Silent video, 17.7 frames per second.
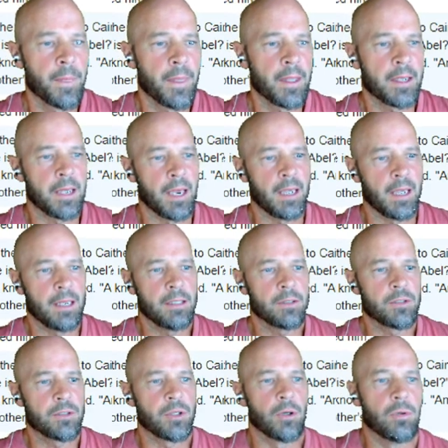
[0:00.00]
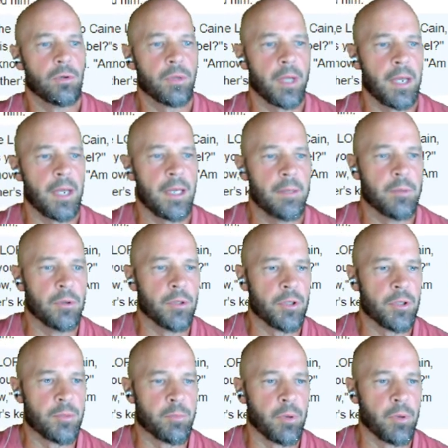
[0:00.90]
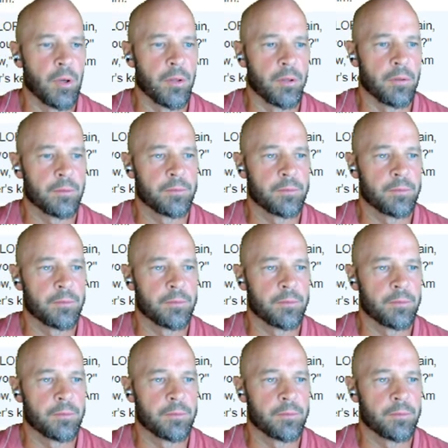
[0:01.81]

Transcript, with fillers: Cain told Abel, his brother,